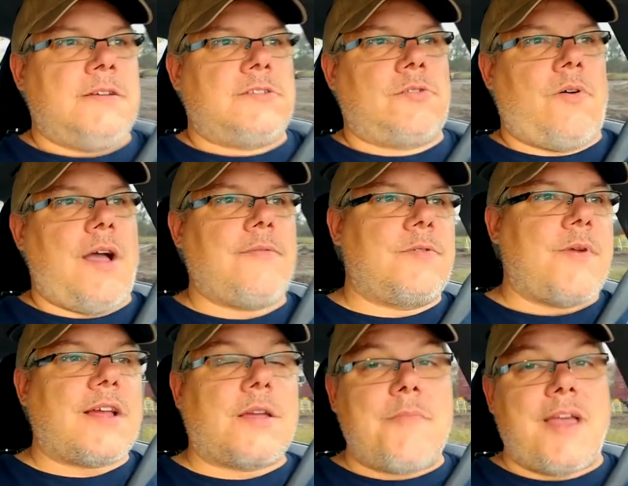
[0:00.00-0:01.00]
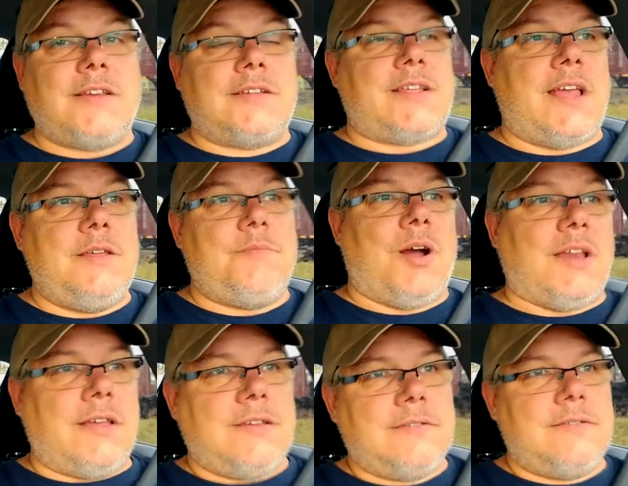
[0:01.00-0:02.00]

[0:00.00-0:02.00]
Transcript: So I would recommend it to anybody.